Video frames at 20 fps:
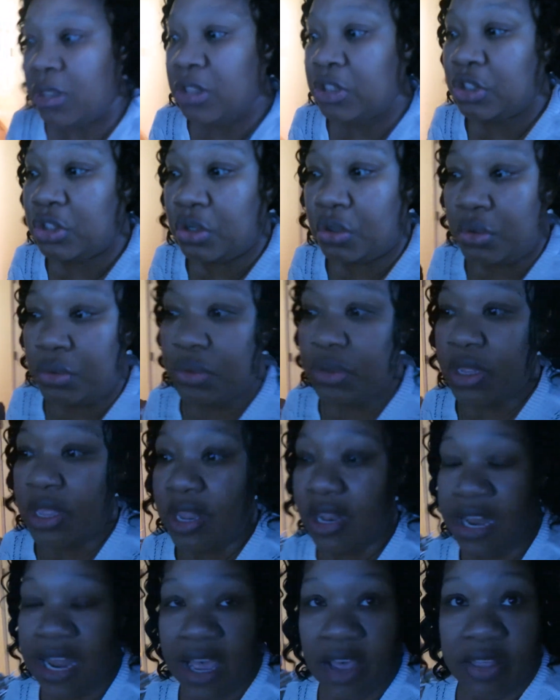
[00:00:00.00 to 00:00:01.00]
so
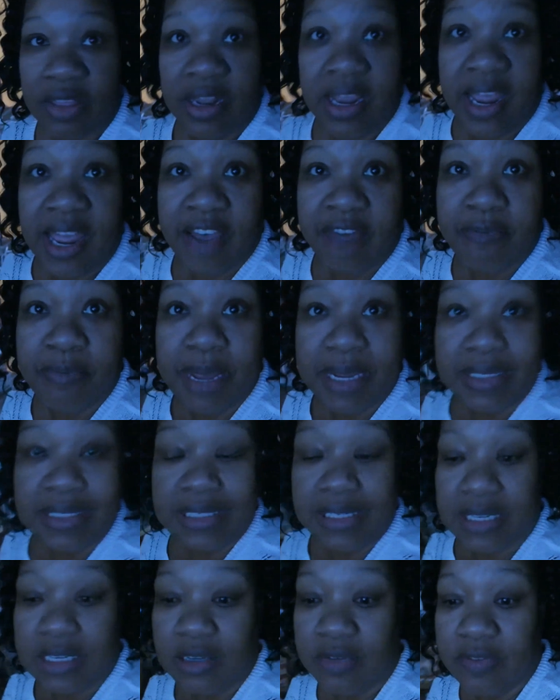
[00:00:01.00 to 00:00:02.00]
now that I have my
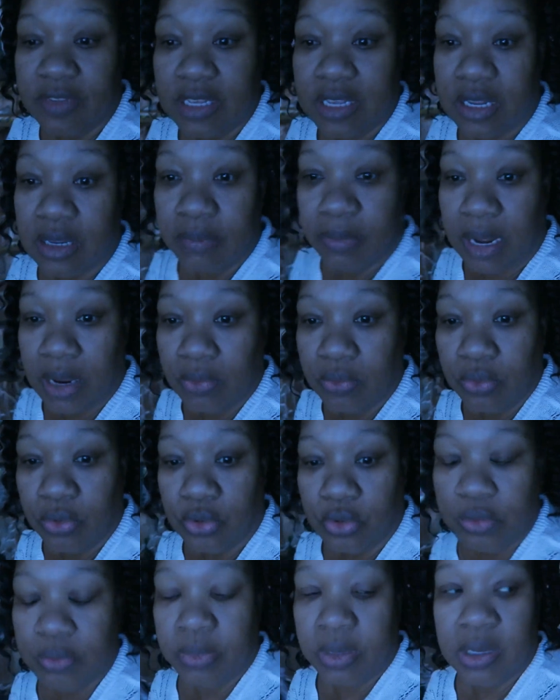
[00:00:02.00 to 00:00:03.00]
TV in my
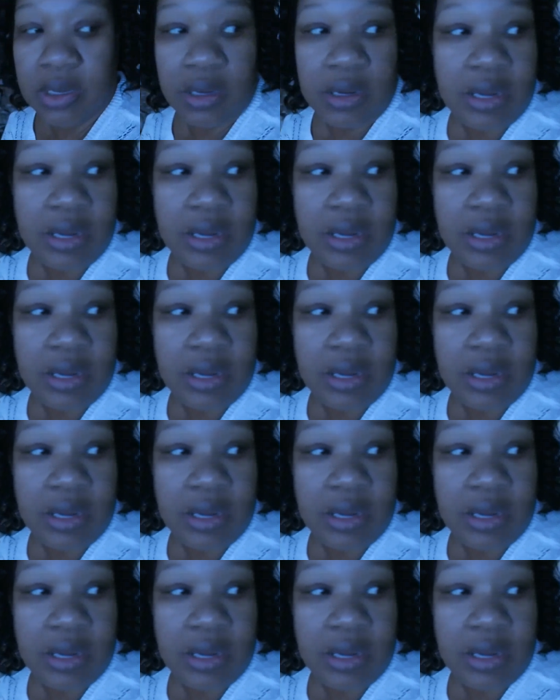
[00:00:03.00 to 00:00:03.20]
room,